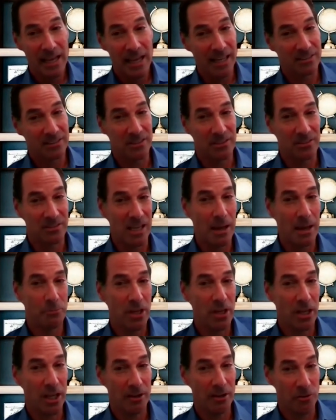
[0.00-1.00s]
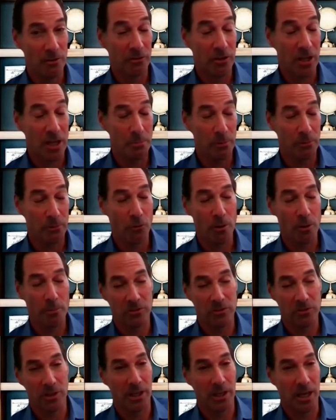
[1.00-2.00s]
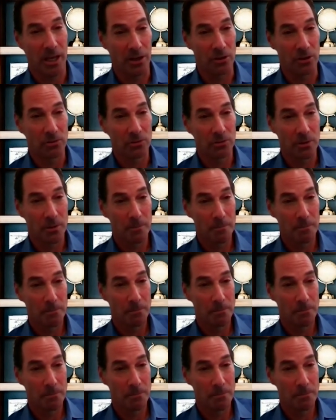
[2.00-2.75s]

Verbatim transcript: It's the same thing if you have key performance indicators.